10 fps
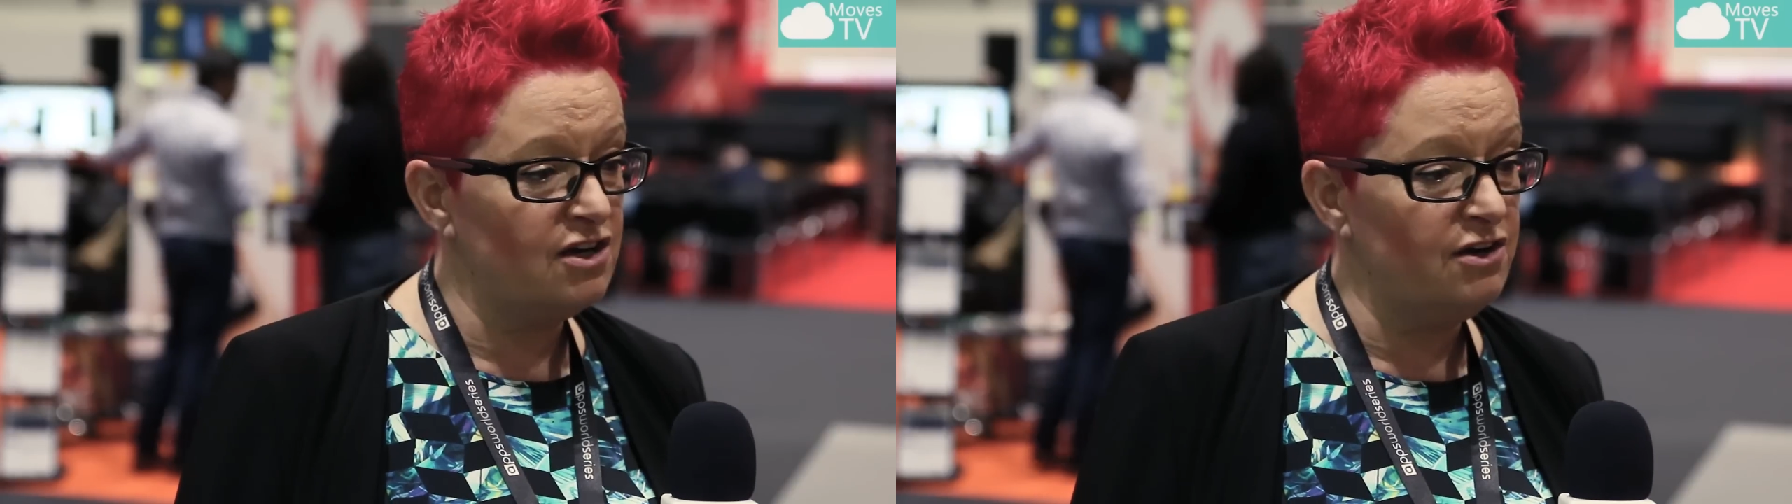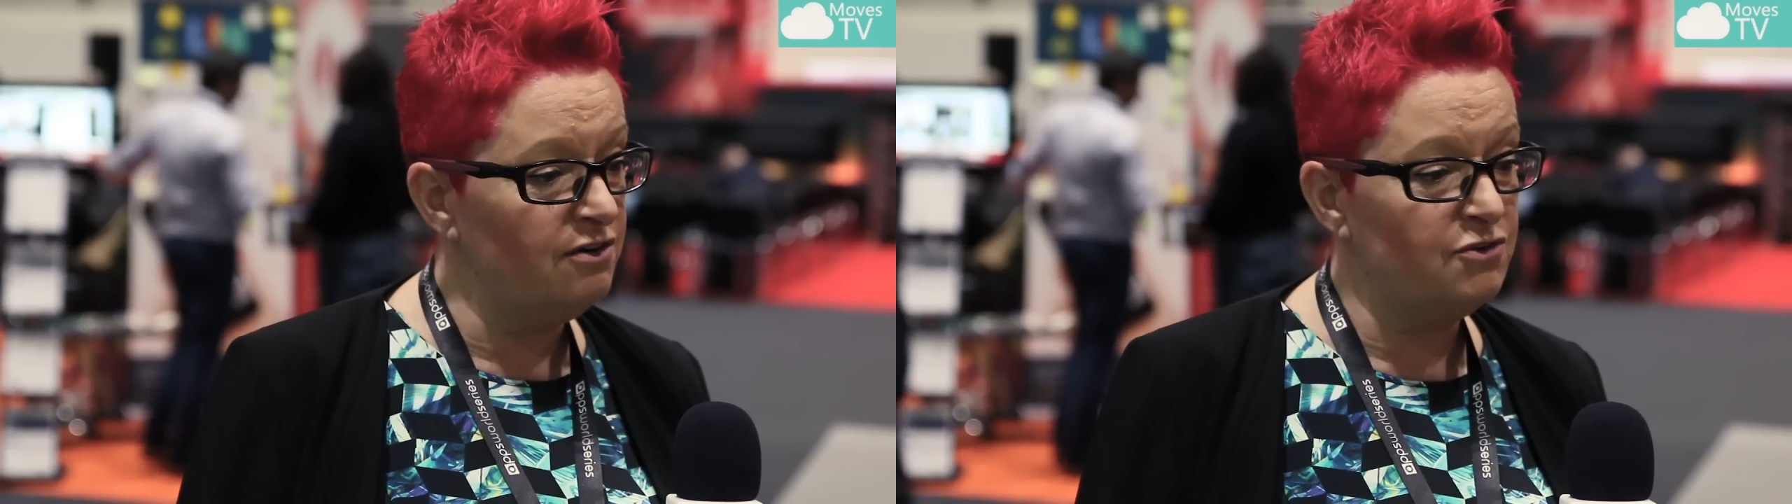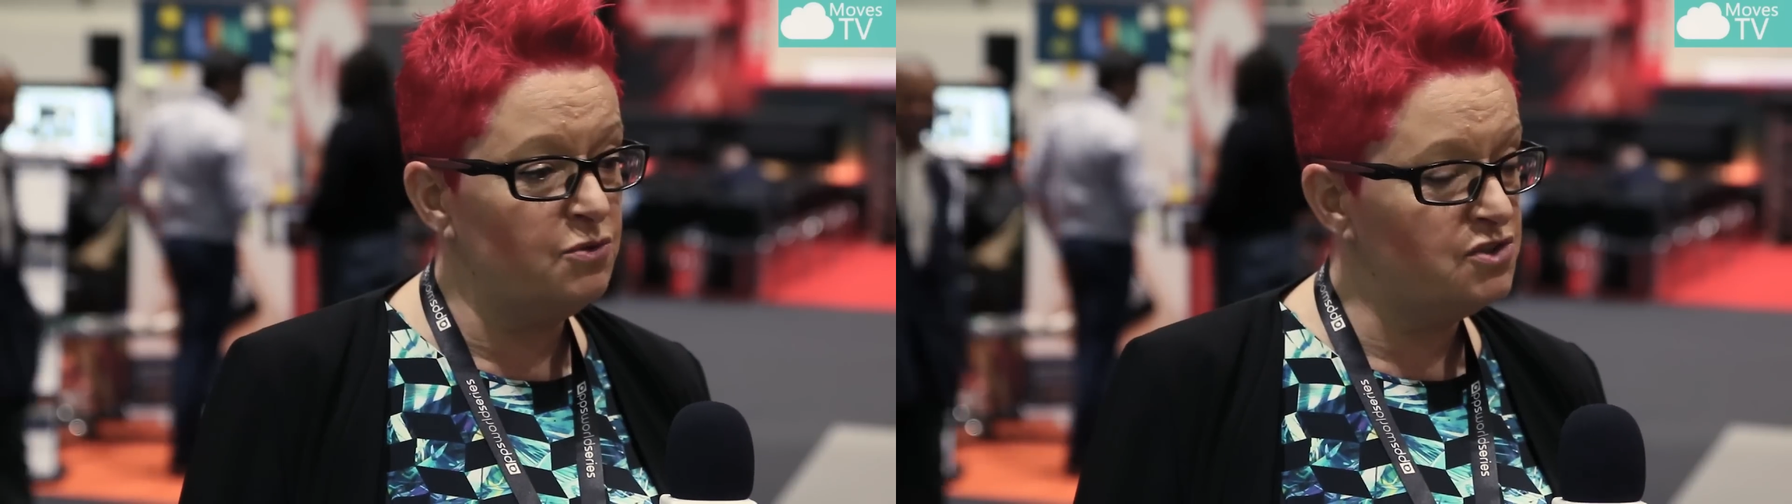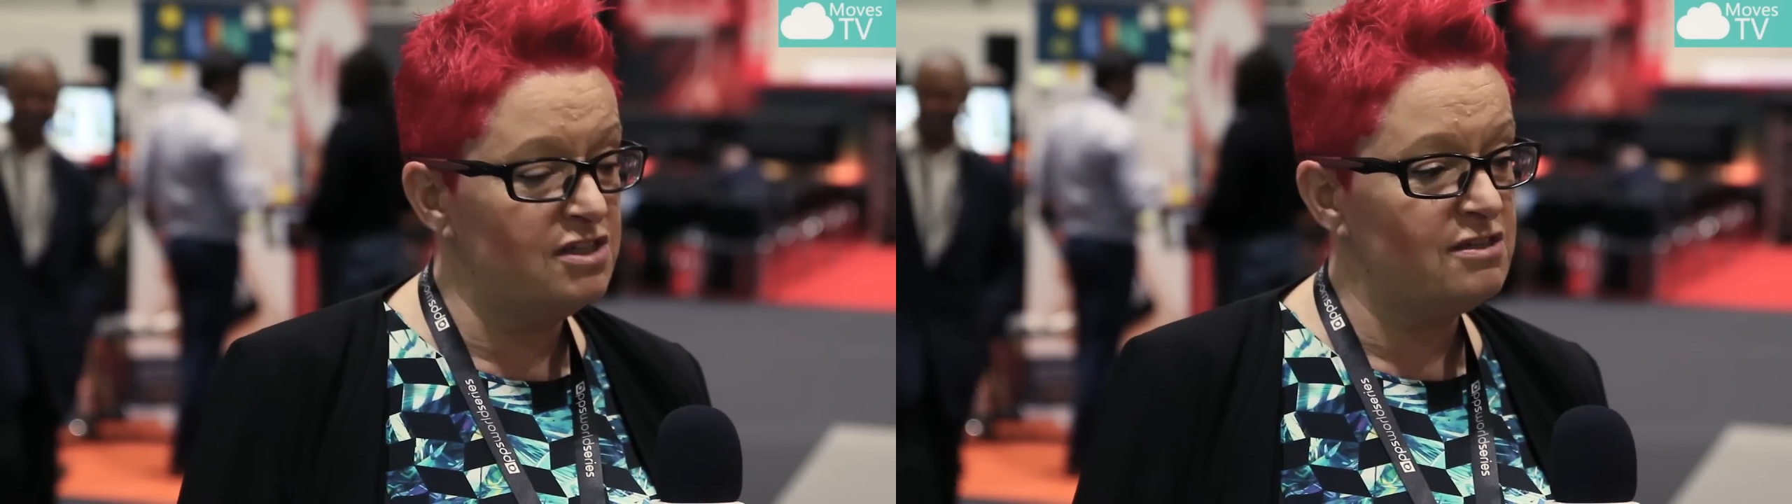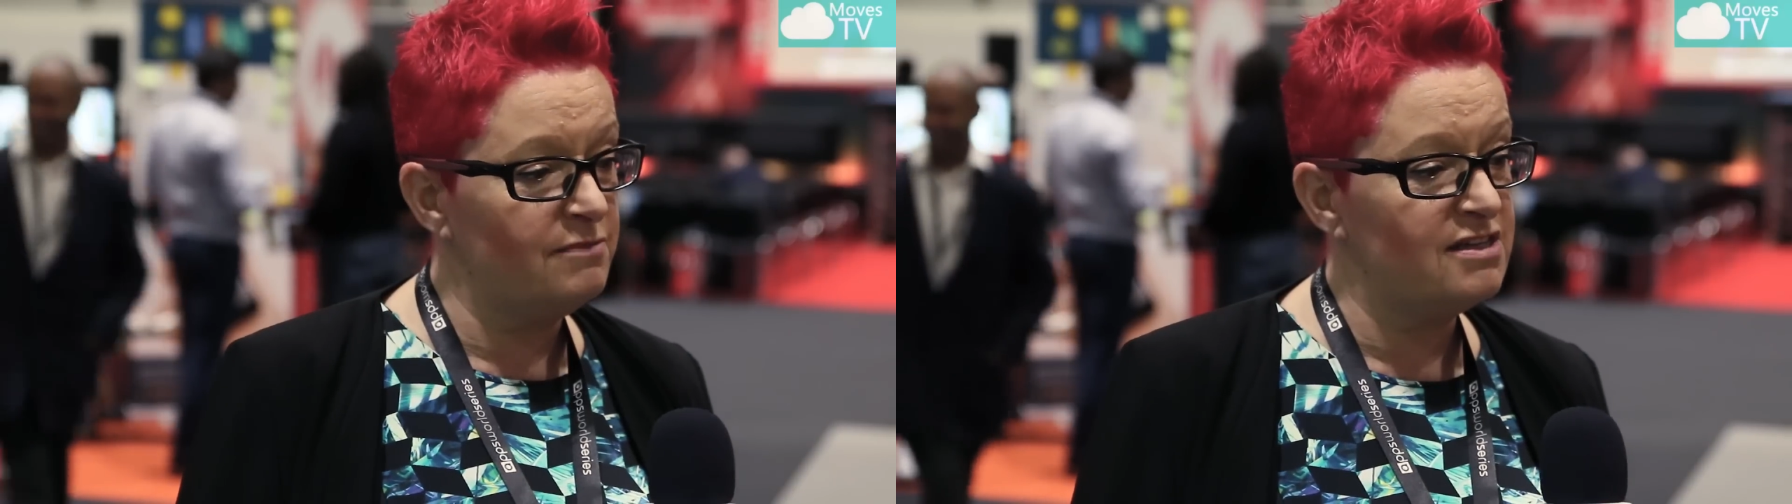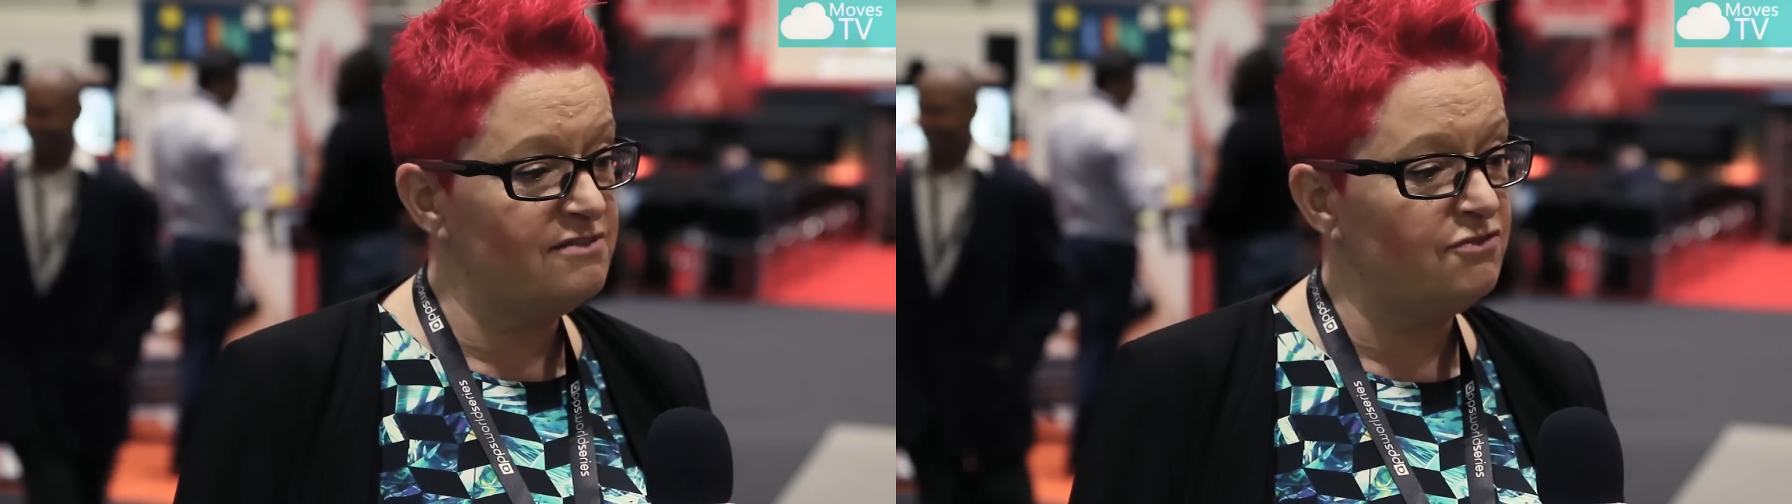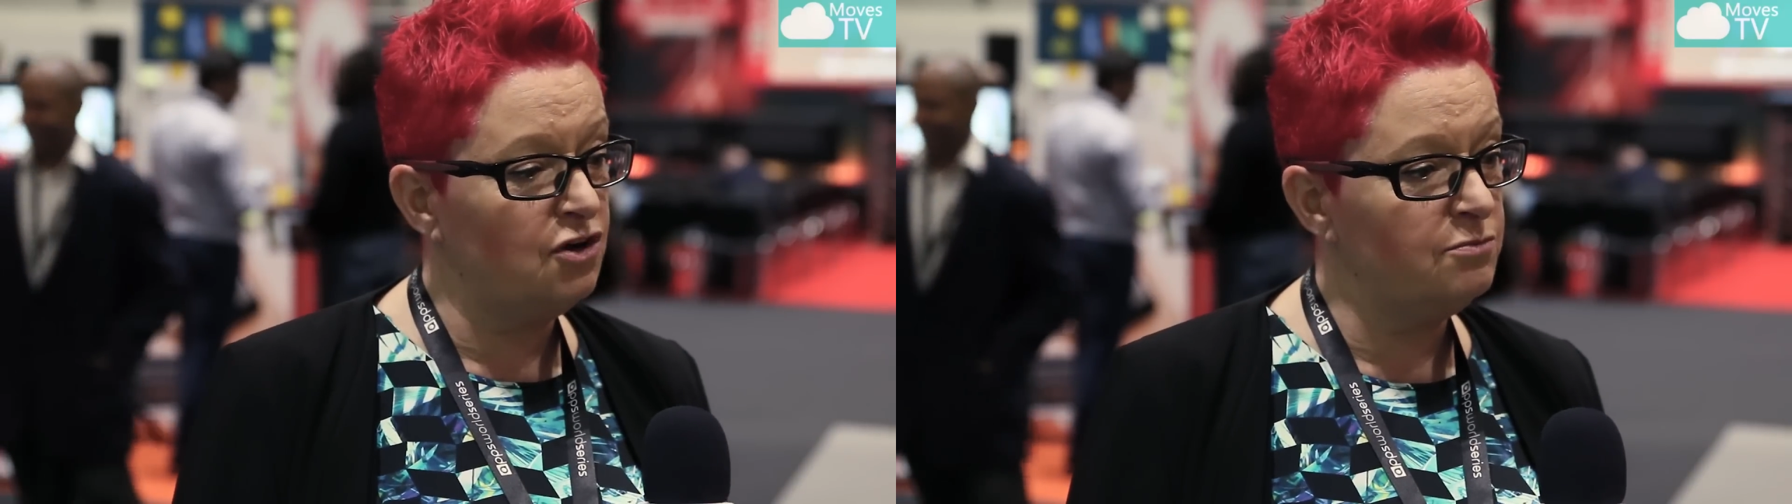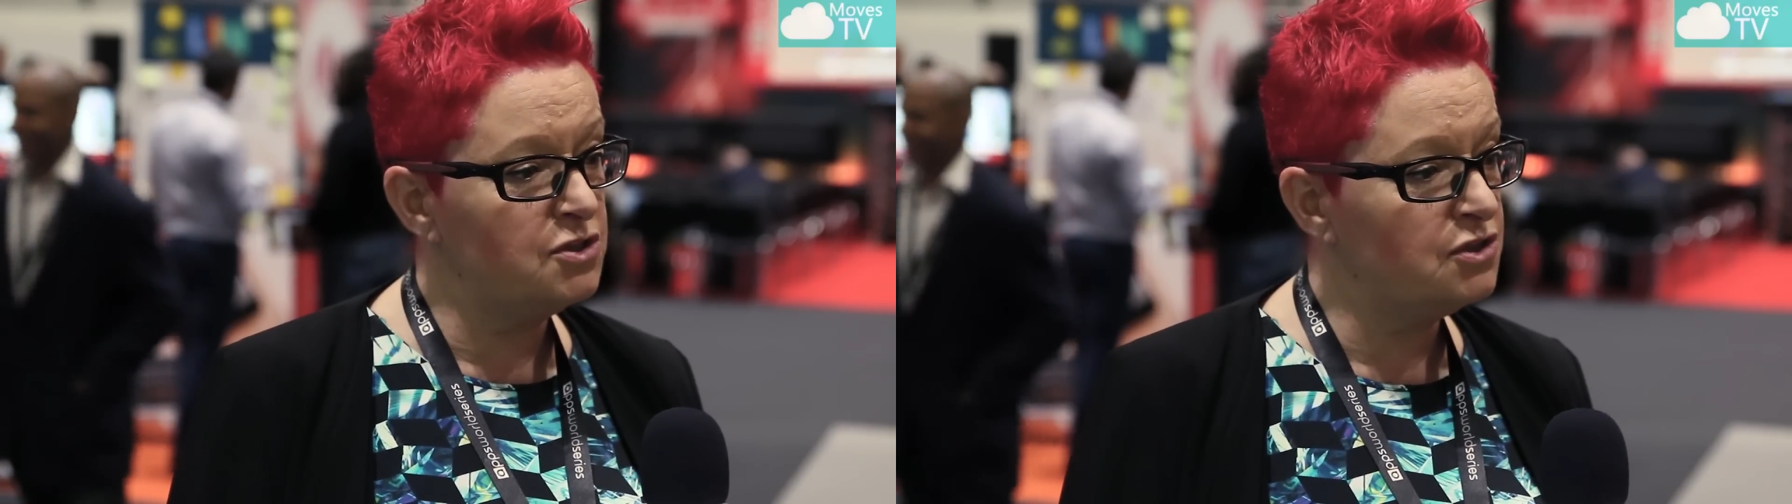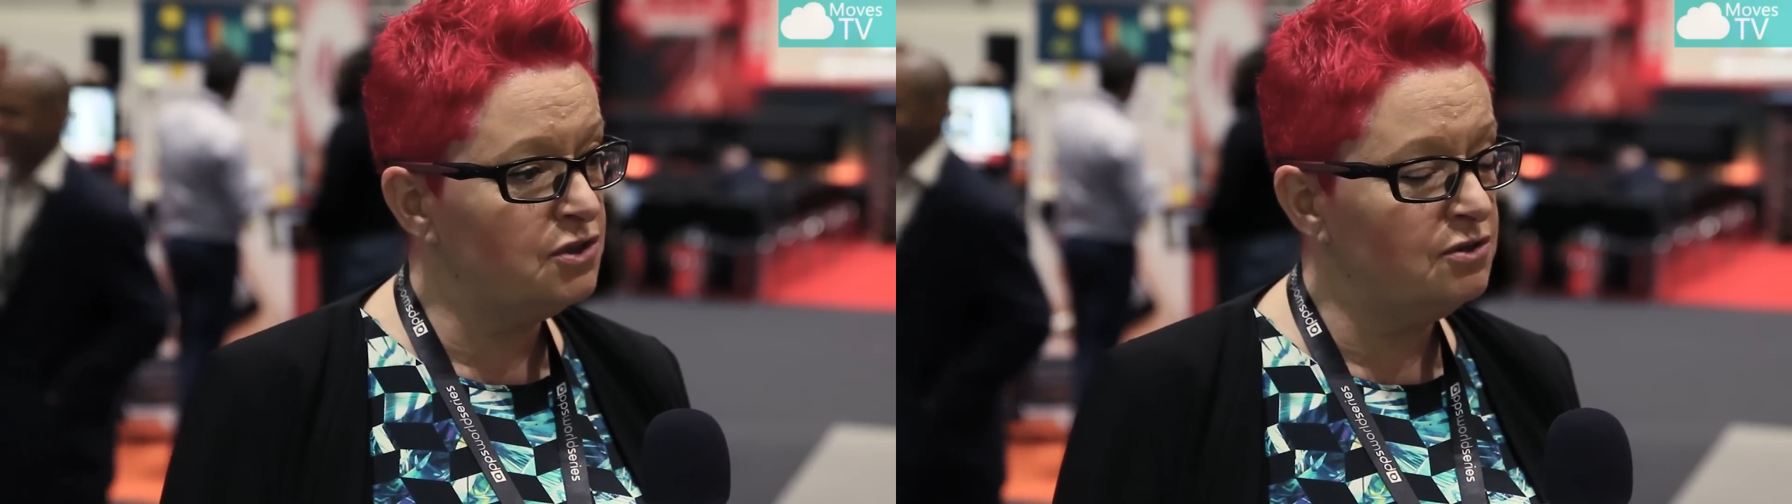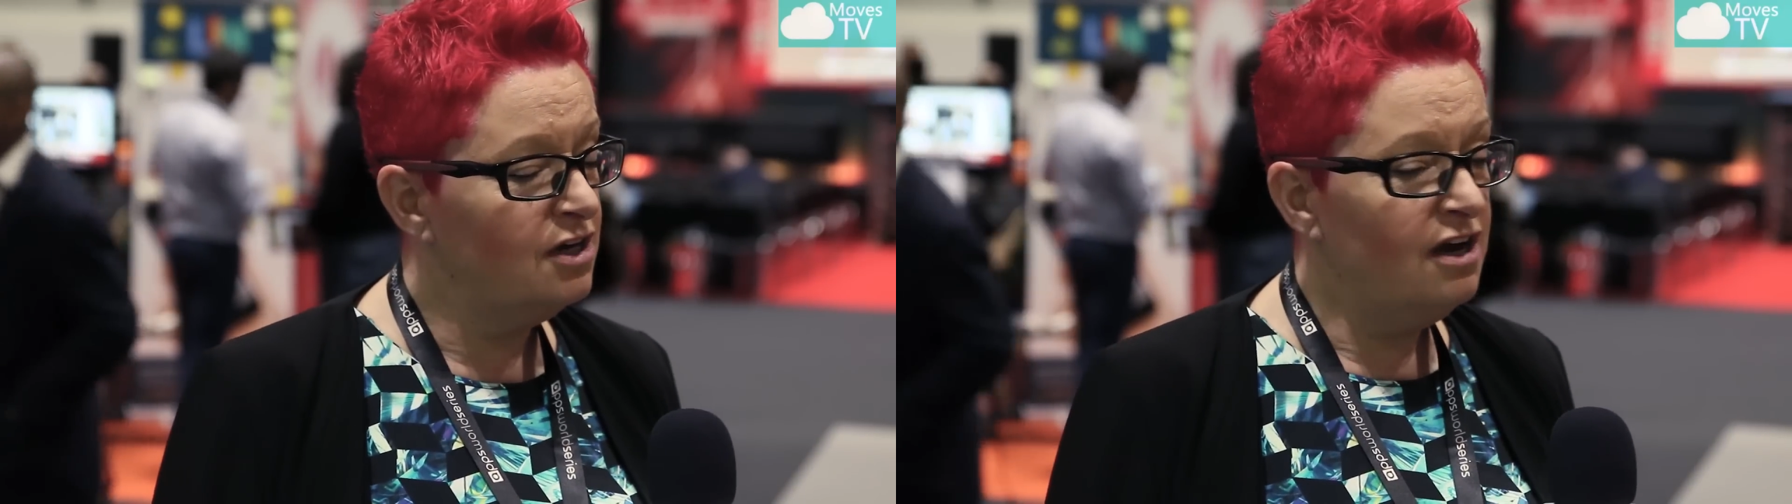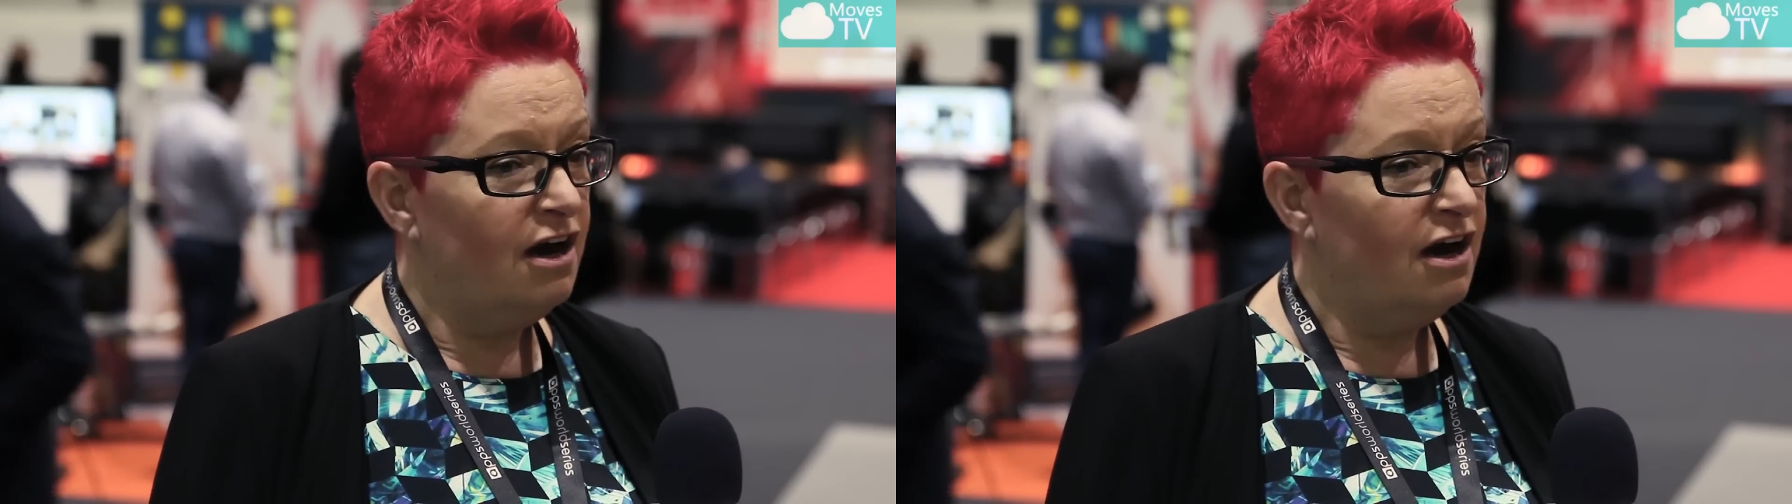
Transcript: so of course she's a massive role model.